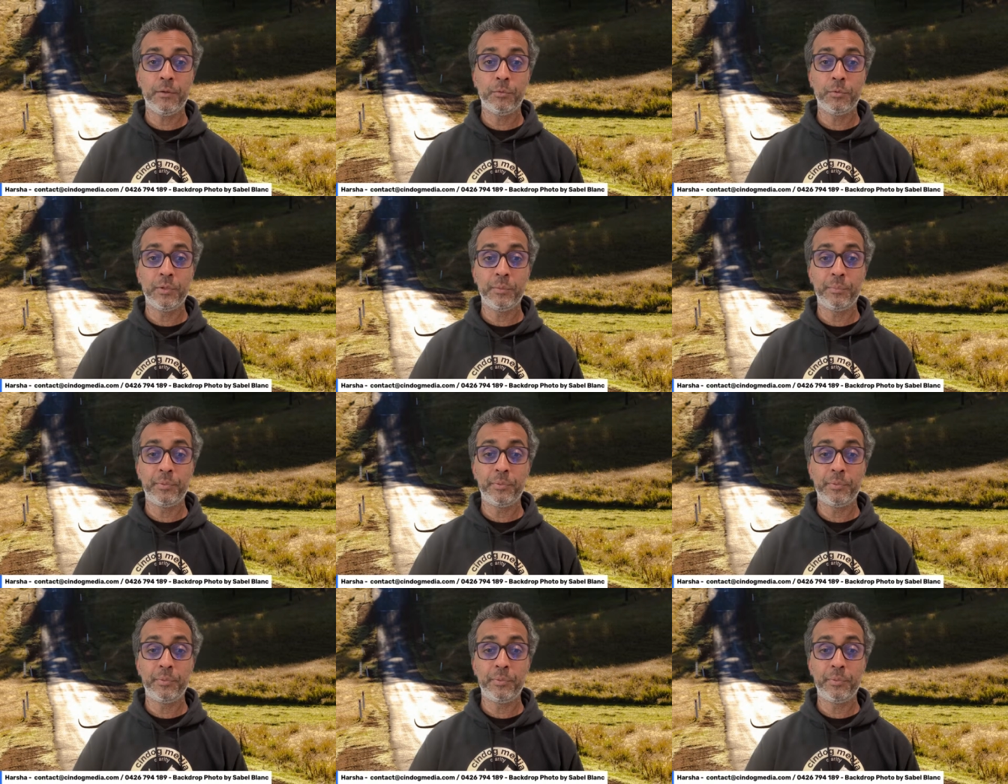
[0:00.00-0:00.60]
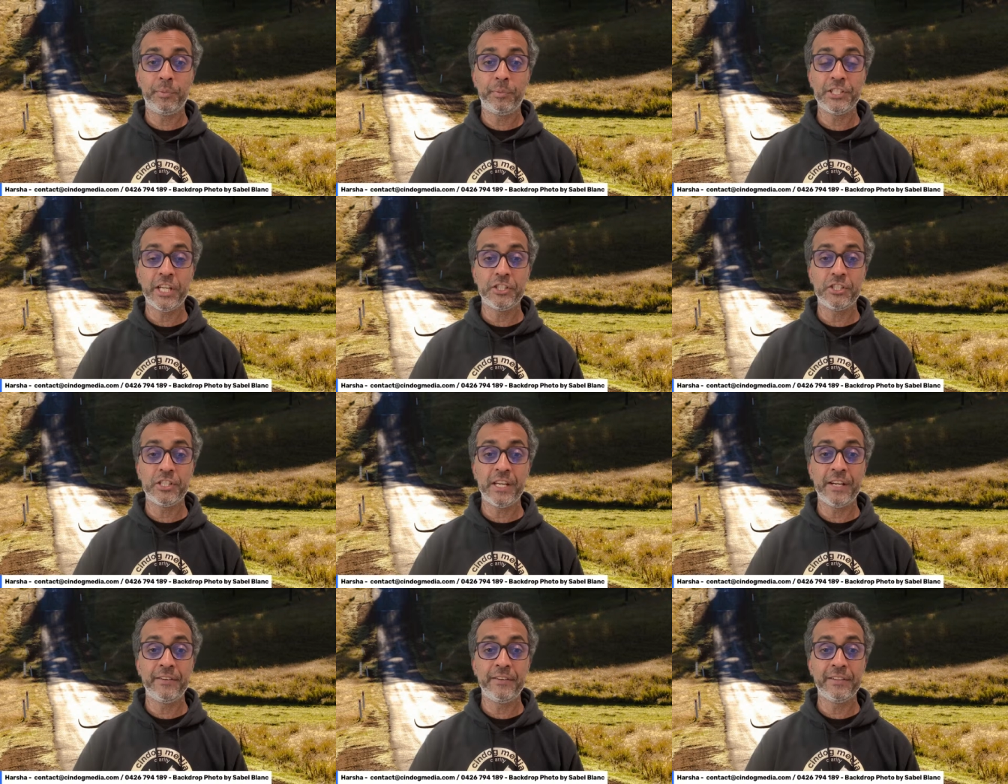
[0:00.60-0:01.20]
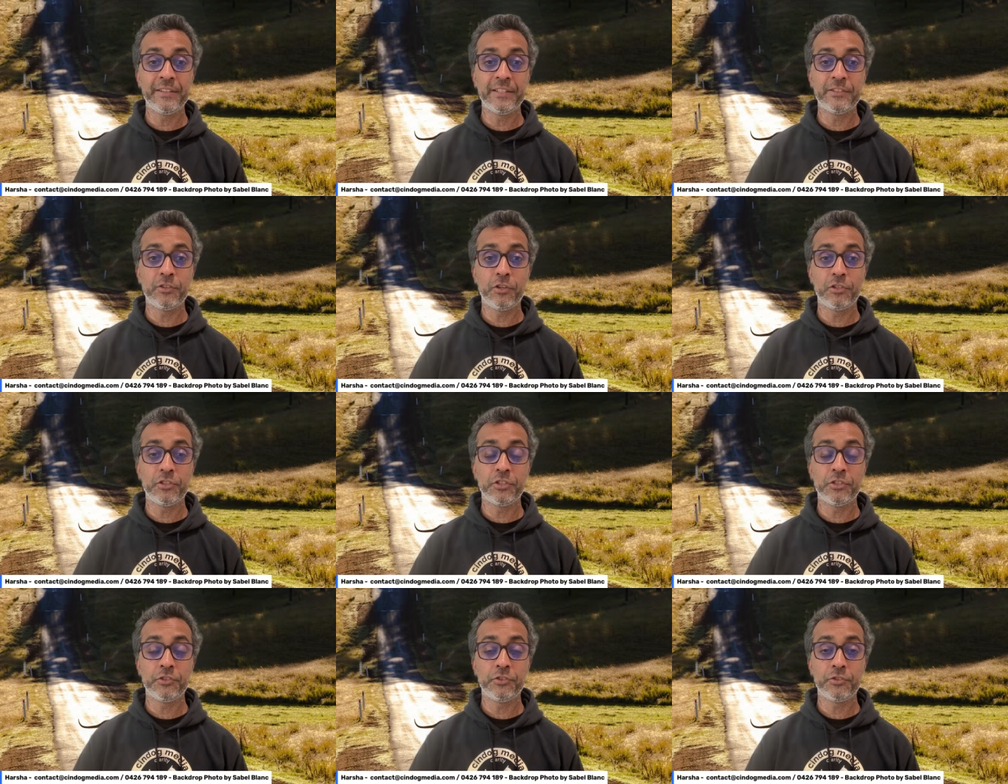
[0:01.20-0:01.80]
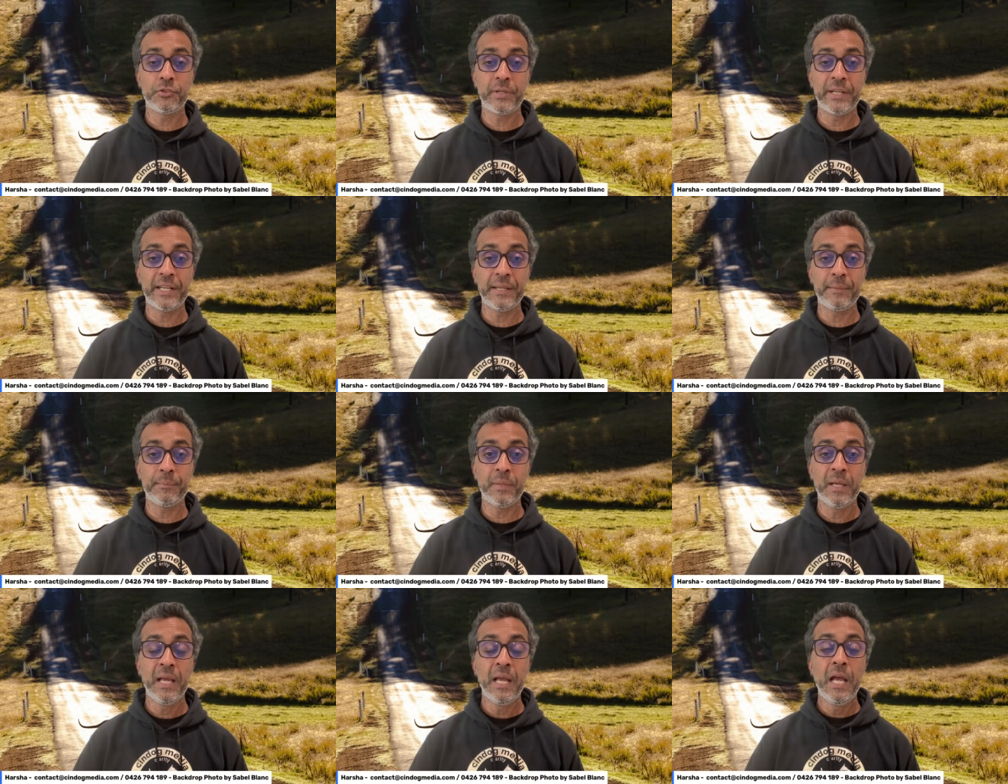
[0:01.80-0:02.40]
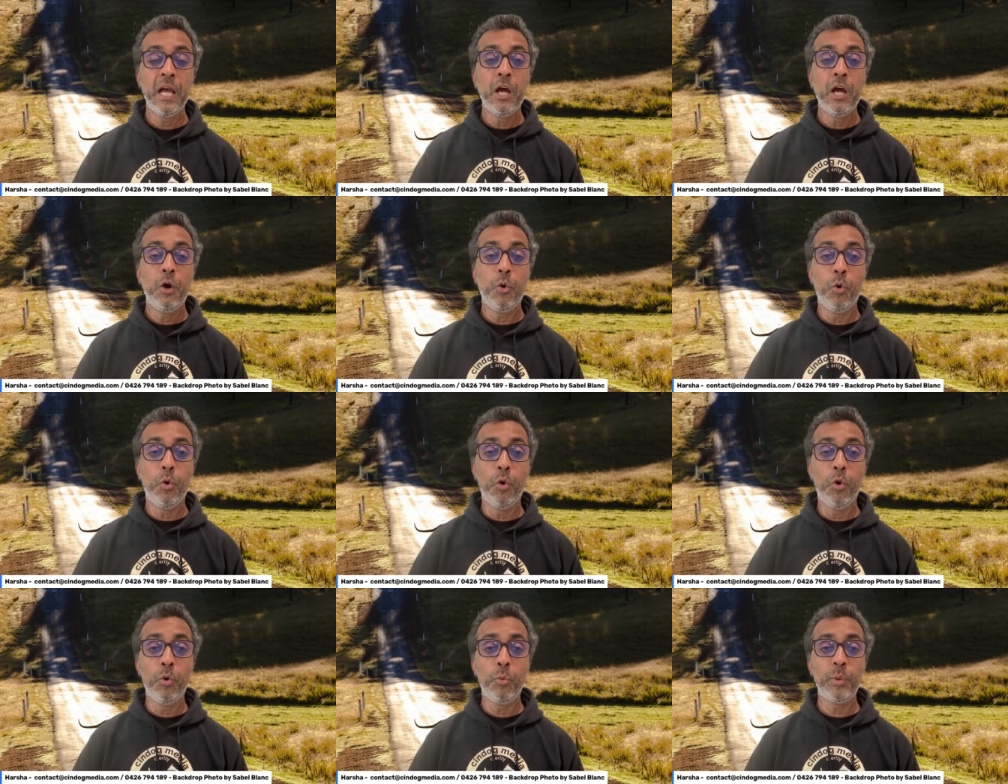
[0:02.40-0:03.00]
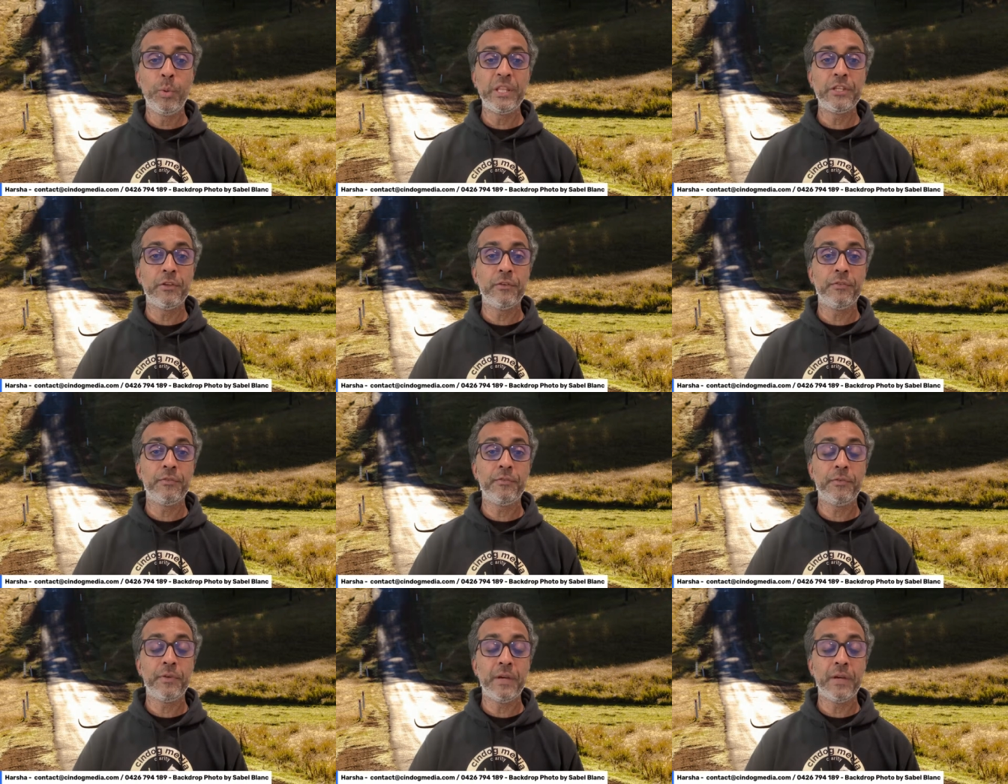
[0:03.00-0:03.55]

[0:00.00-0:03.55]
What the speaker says: I would appreciate you sharing this on your stream or with your